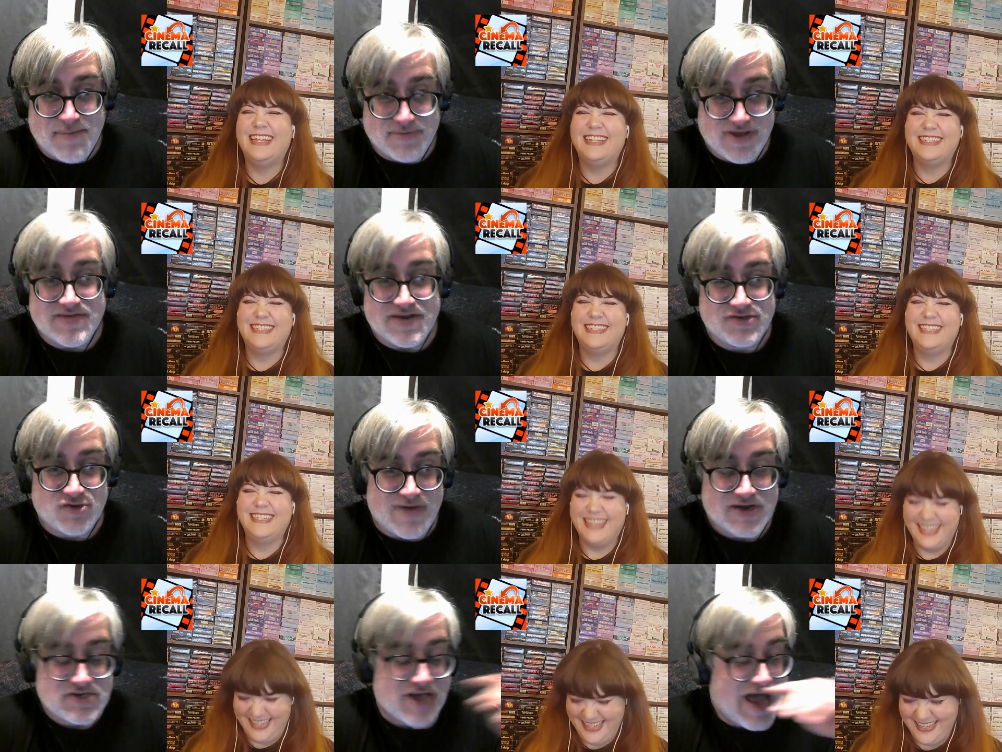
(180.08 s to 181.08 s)
Speaker 1: I'm loving it so
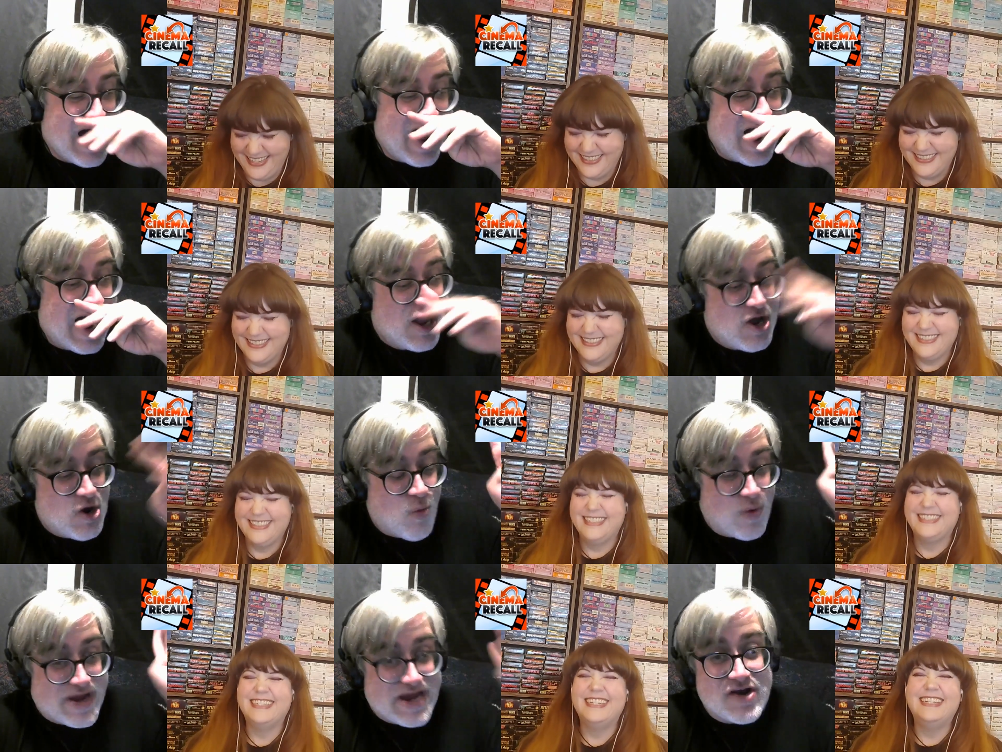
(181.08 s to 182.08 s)
much. Uh,
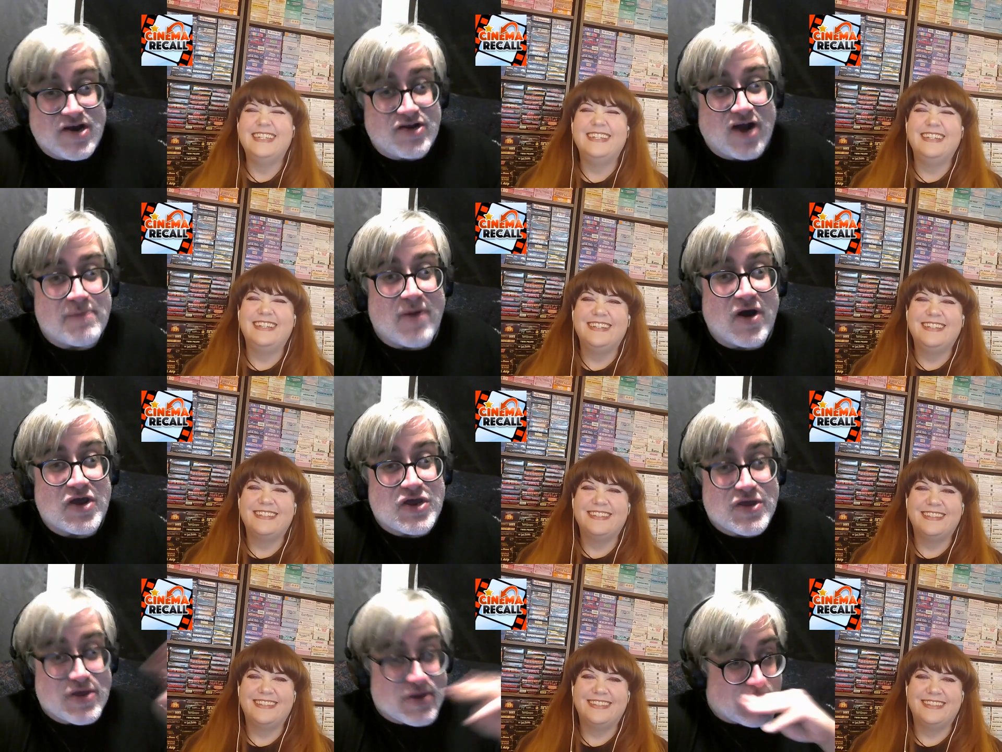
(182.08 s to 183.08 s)
we're here to talk about
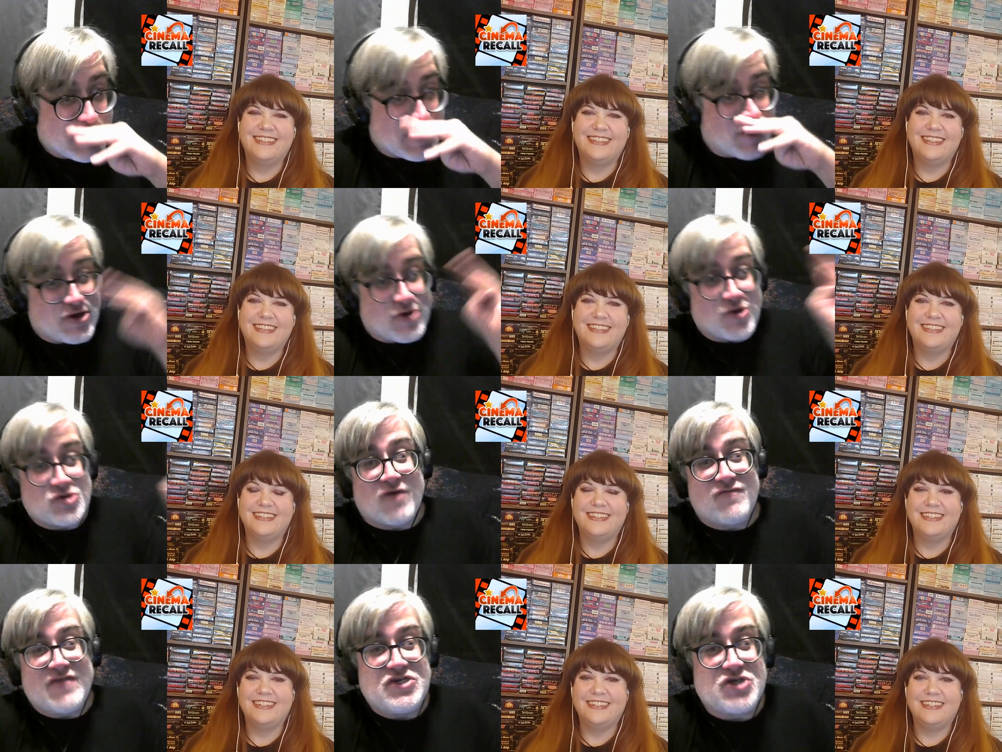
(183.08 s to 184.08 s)
your your
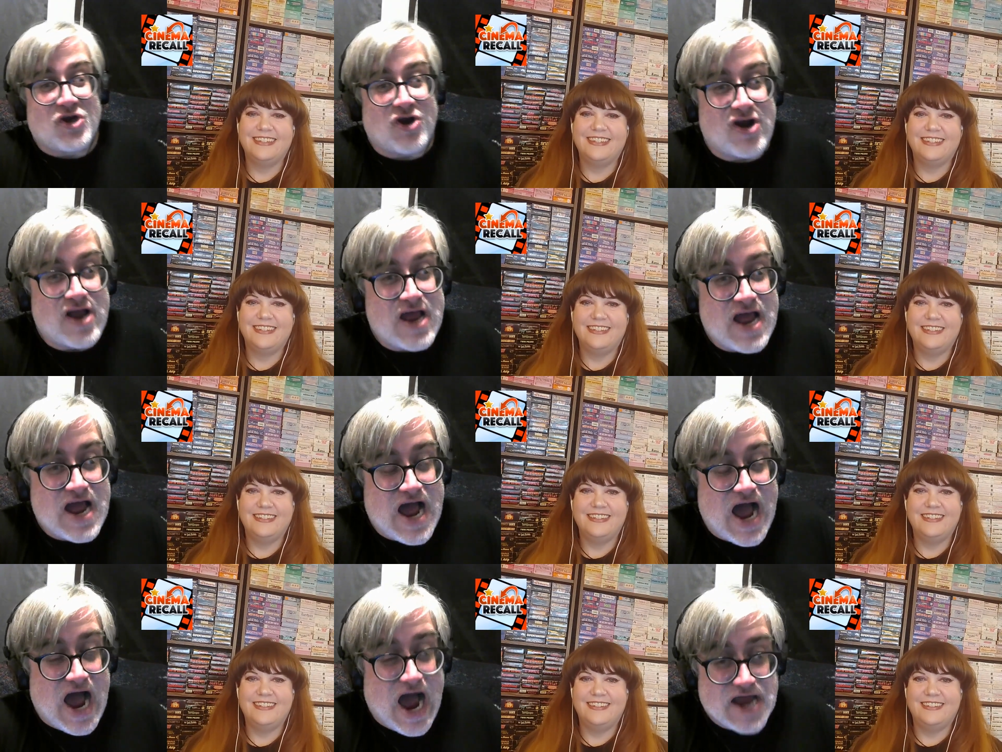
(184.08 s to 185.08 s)
short feature.
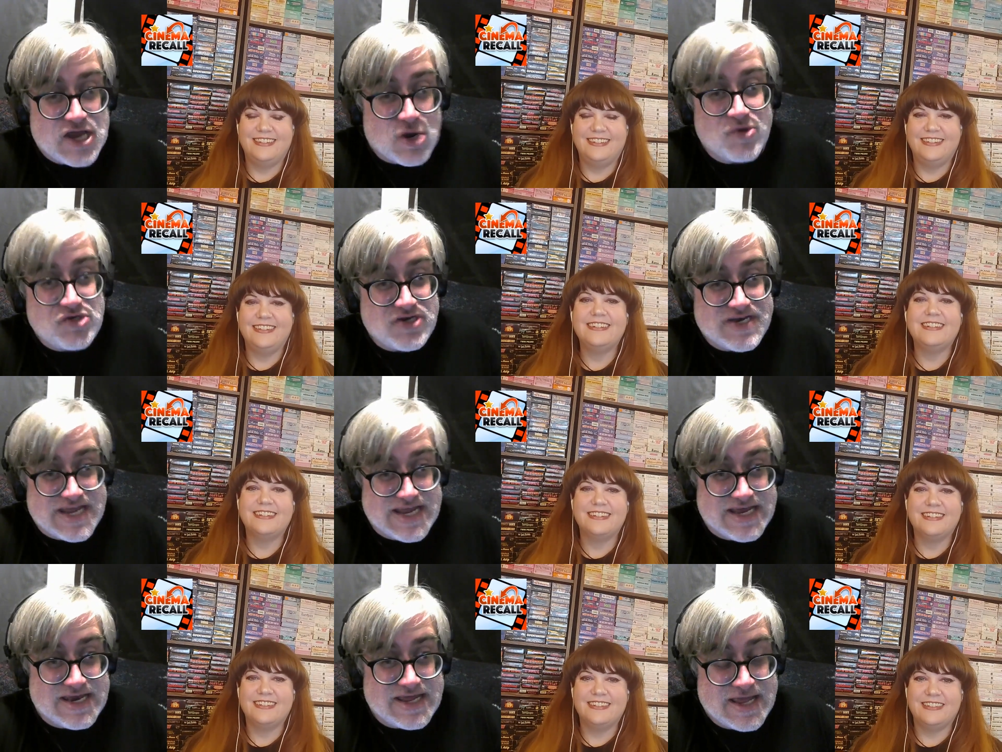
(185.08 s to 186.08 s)
I know what you
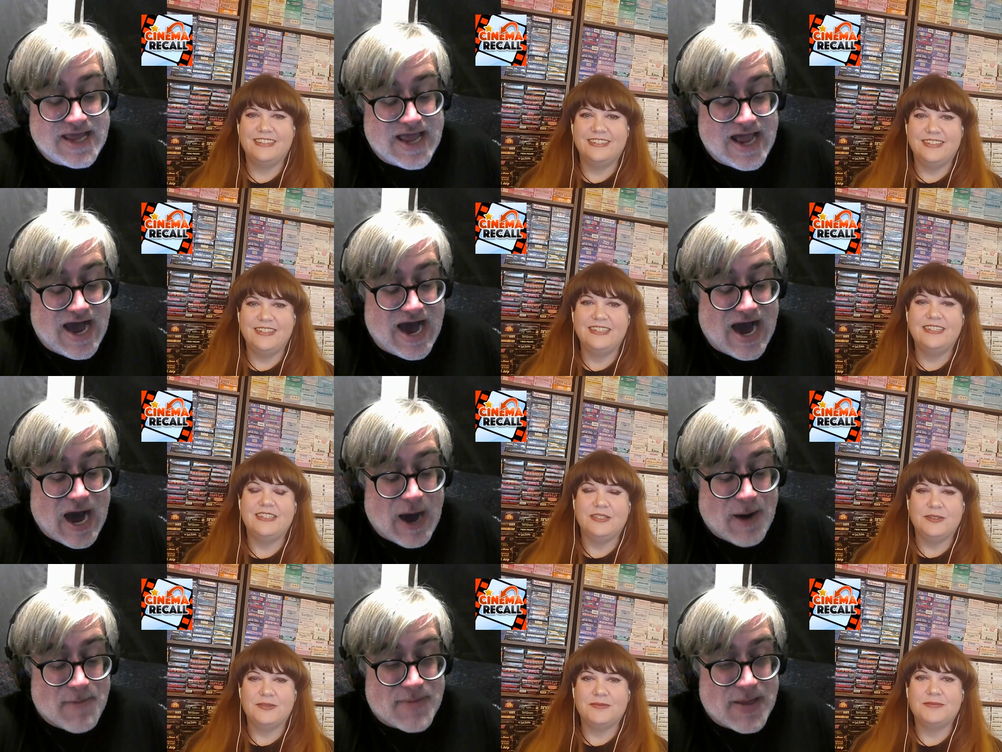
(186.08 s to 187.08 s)
need.
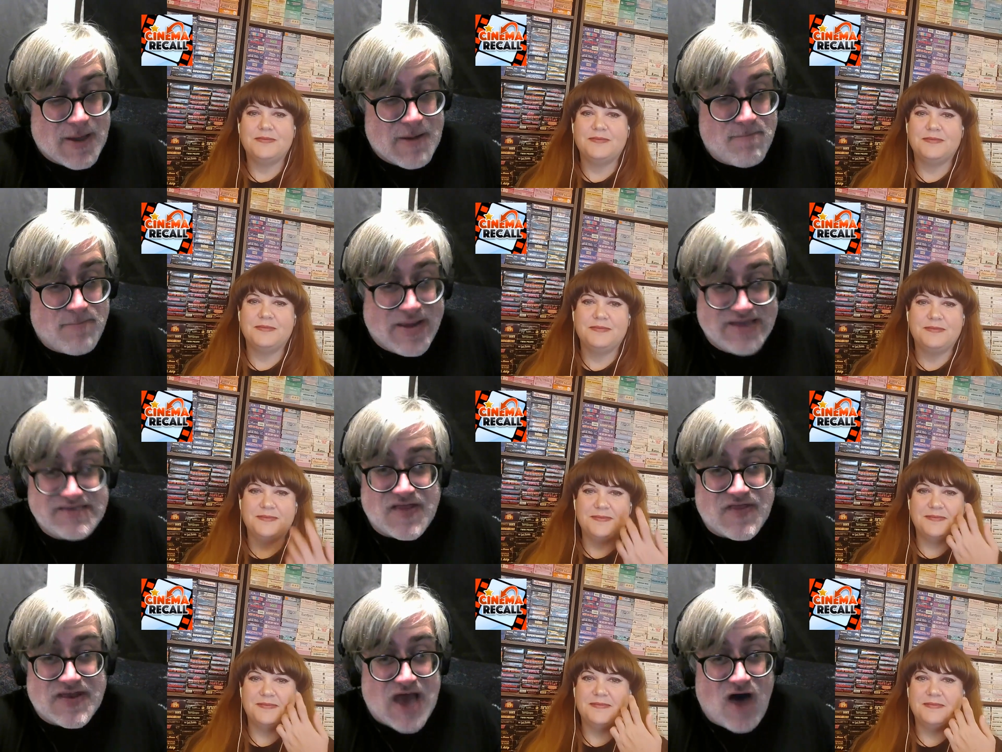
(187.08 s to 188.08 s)
Um, based
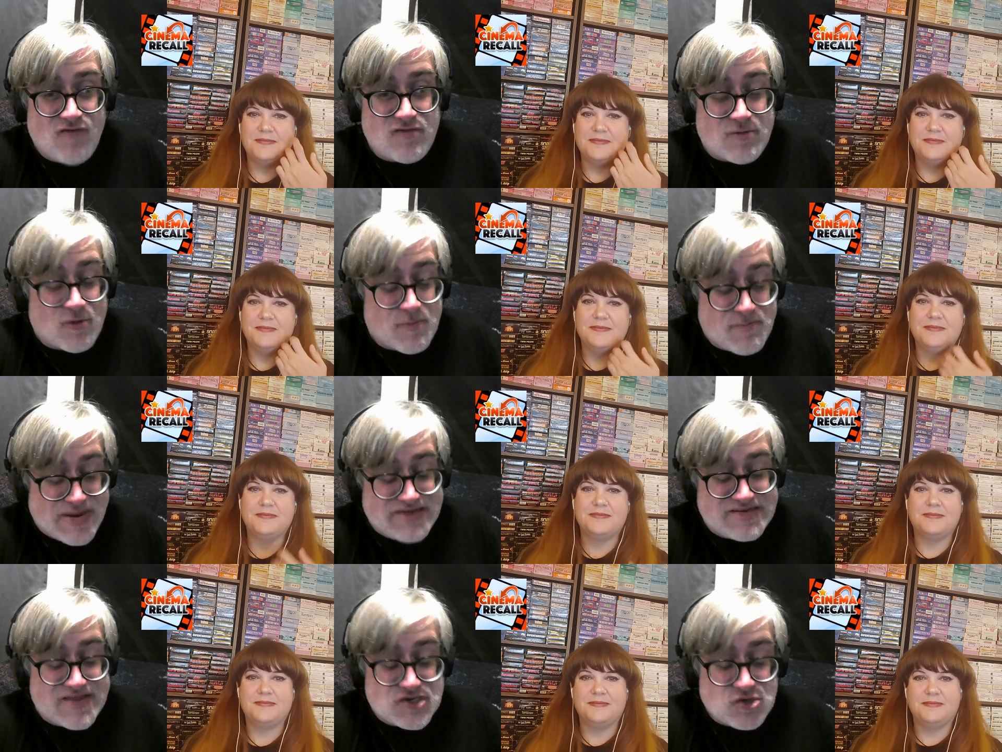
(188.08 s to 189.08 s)
on the novel or
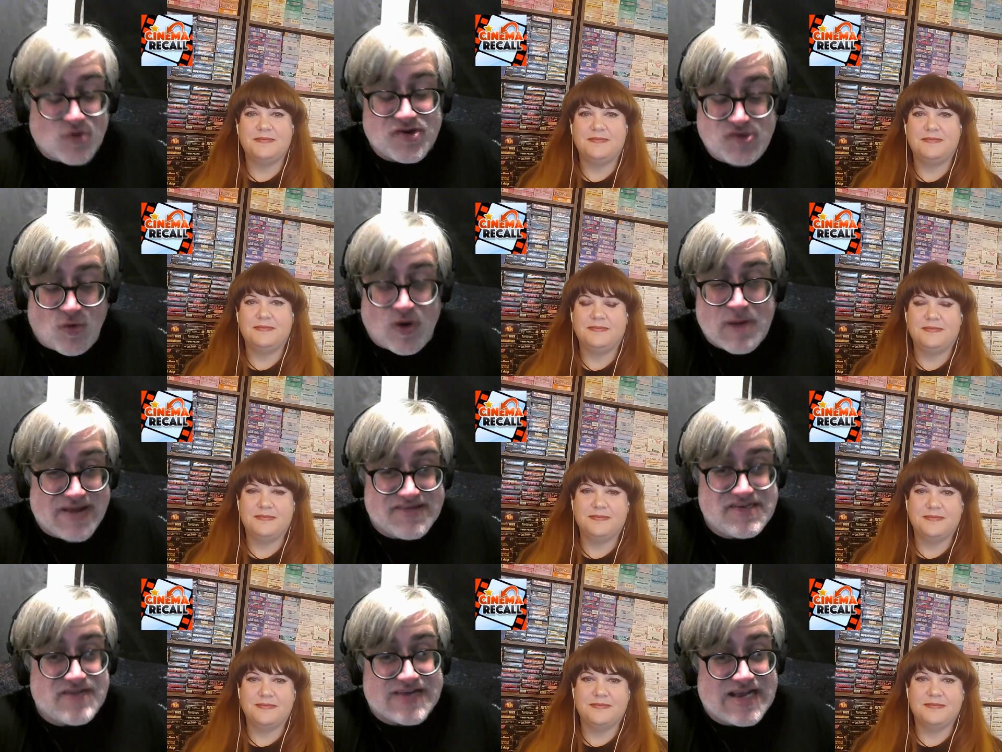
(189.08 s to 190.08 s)
based on the short story by
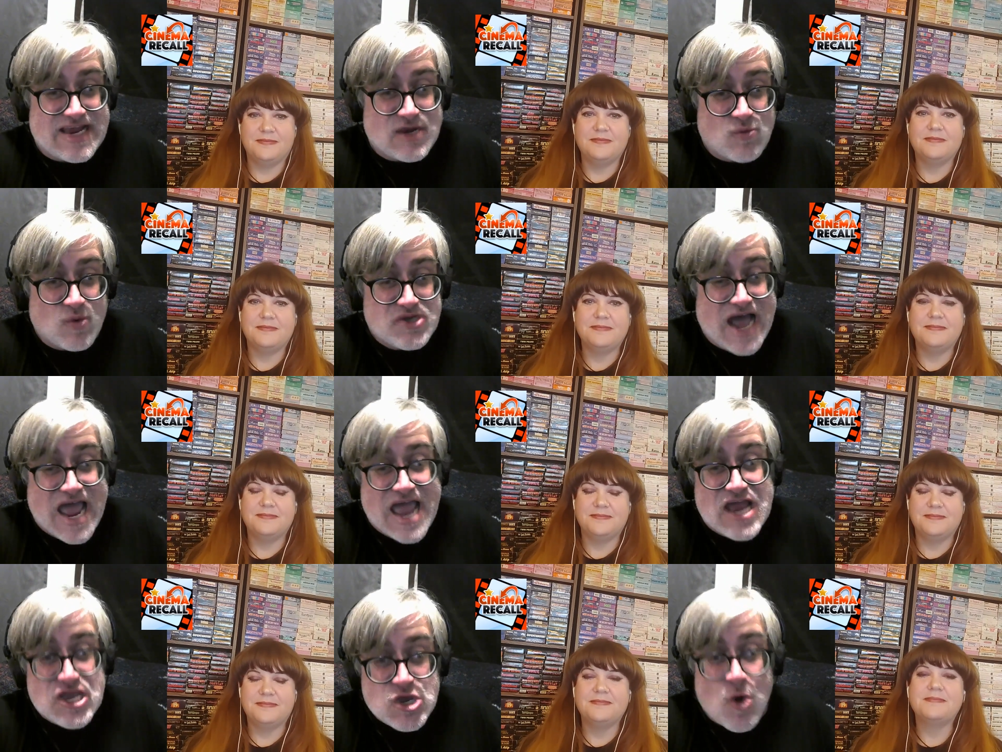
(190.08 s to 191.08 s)
Stephen King, which I
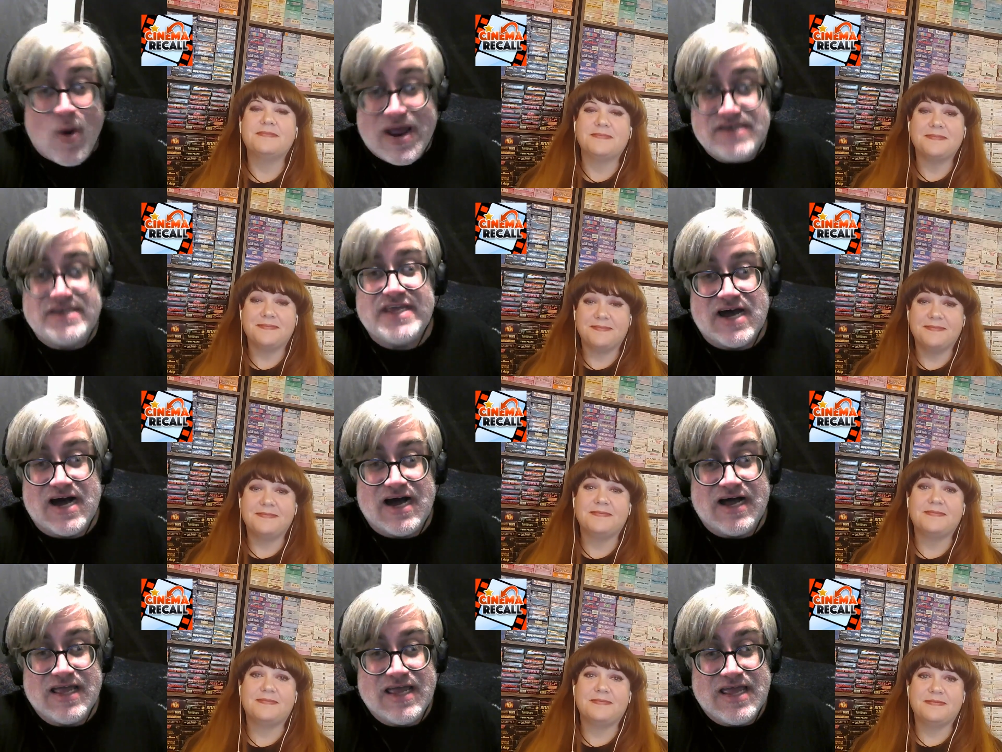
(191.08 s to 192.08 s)
had no idea